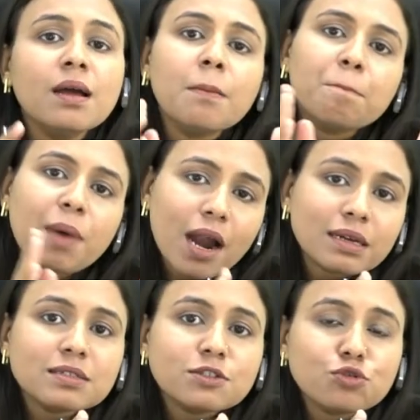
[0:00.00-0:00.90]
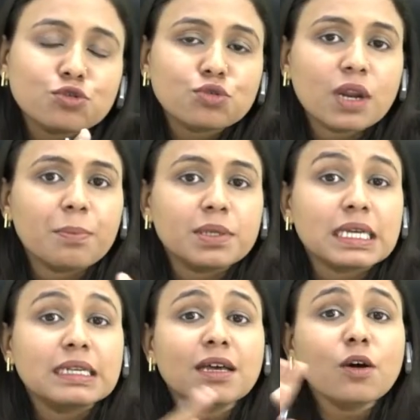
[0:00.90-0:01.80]
part is used to
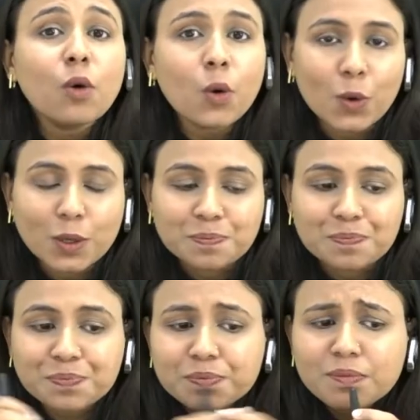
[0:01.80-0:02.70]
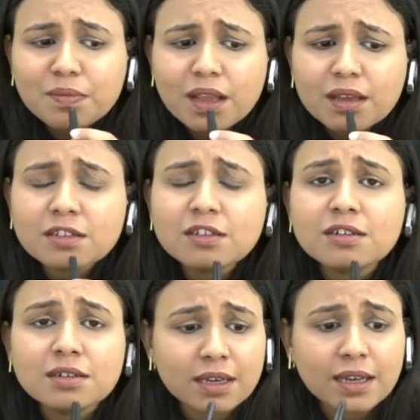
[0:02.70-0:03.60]
represent the whole.
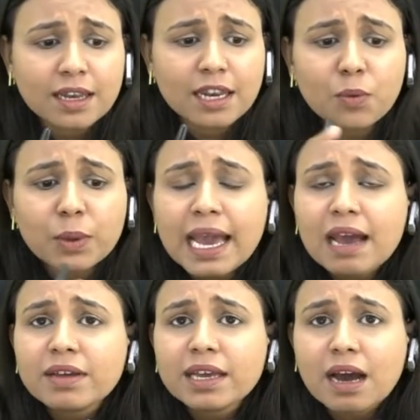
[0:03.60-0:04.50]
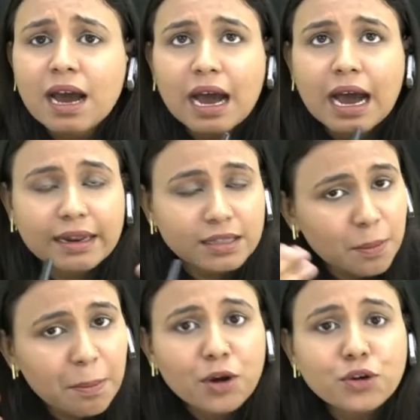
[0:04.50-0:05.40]
Third, now we have another
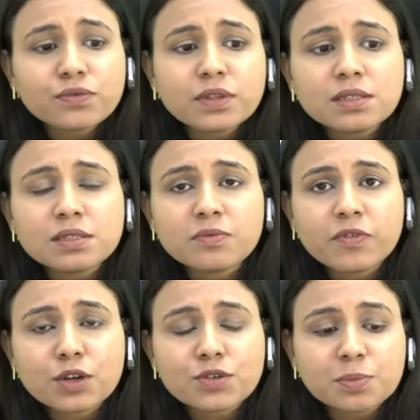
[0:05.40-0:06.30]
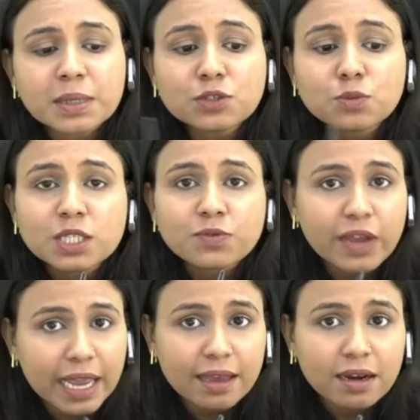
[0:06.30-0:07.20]
part of this figure of speech
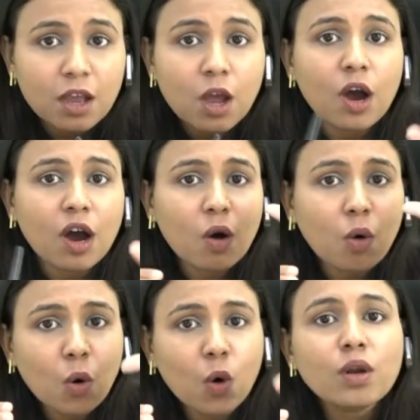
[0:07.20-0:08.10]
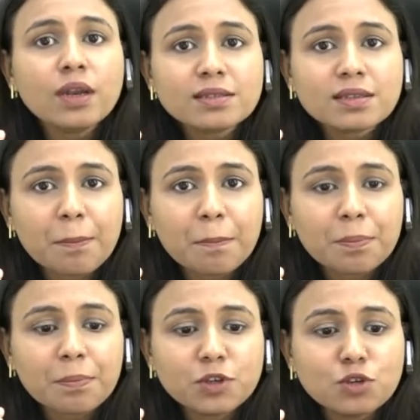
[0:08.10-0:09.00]
where a whole is
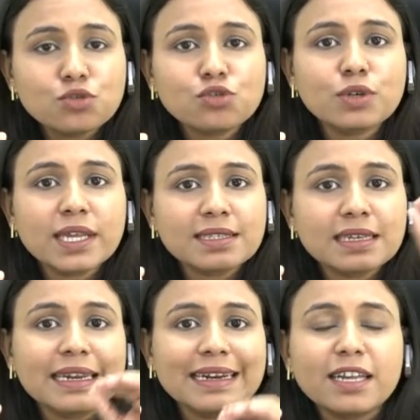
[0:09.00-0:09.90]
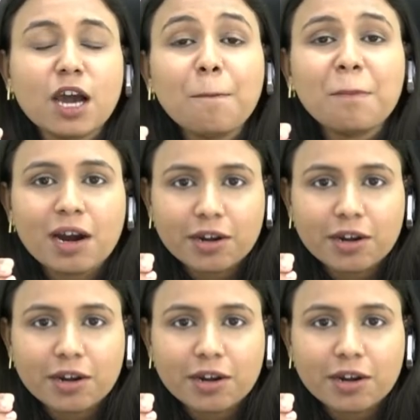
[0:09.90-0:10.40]
used to designate a part.